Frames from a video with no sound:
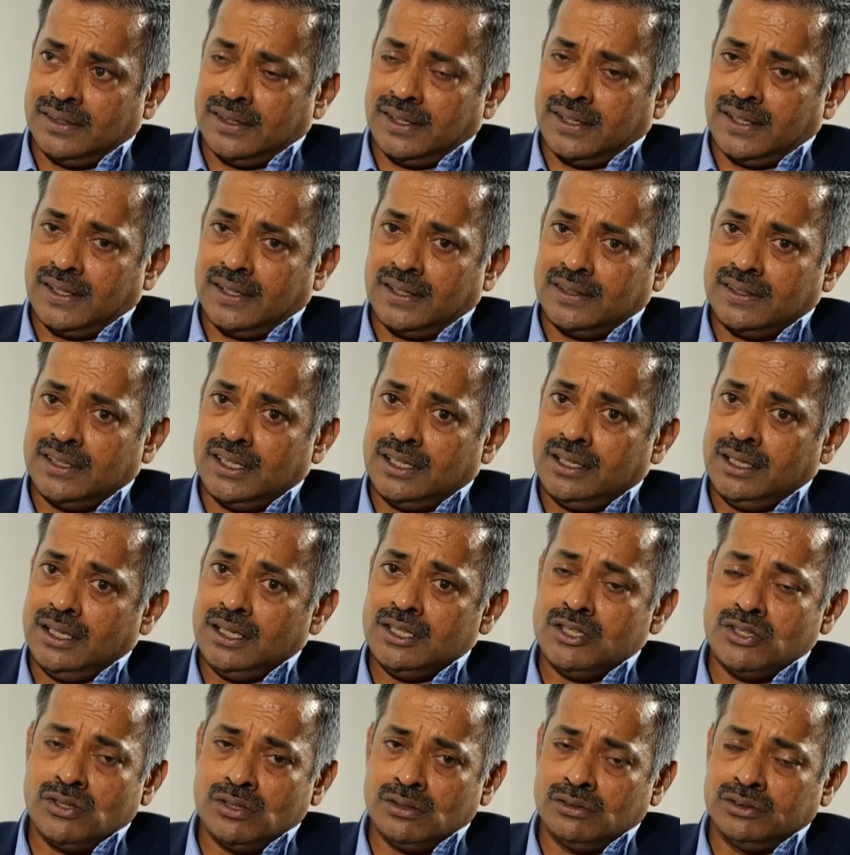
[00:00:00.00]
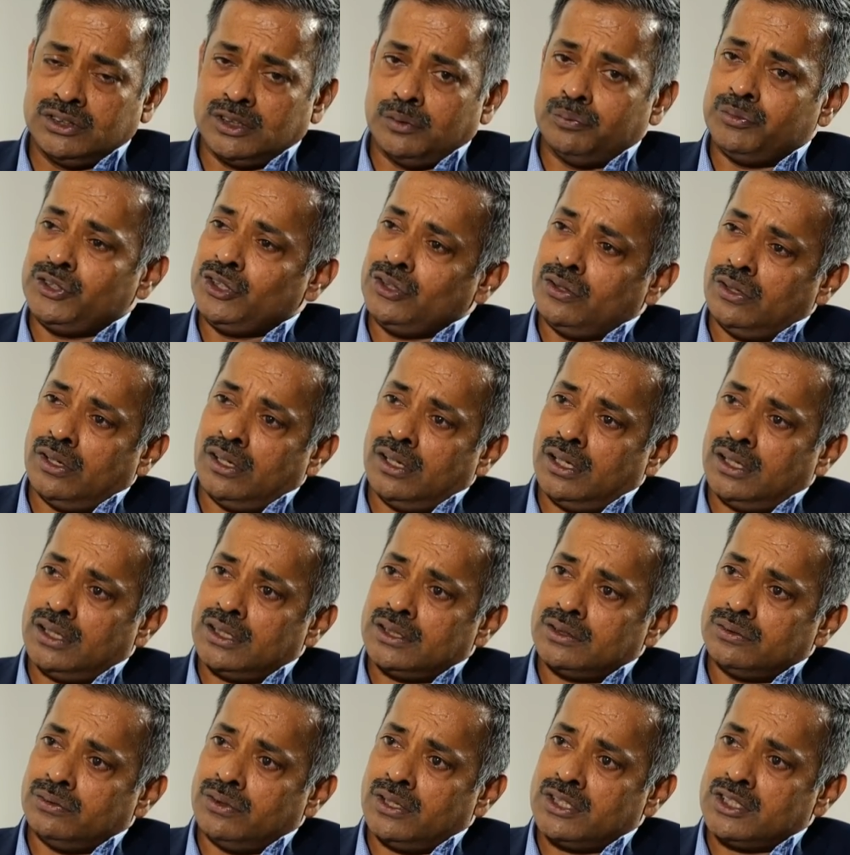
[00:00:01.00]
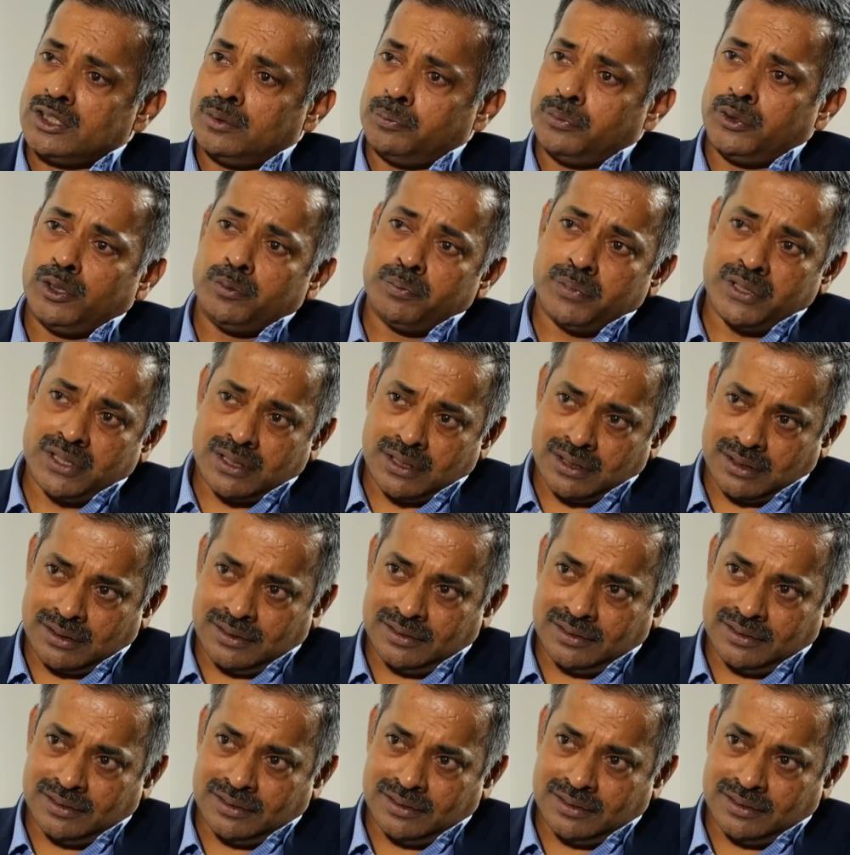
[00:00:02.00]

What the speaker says: and they teach you something called as what's a purpose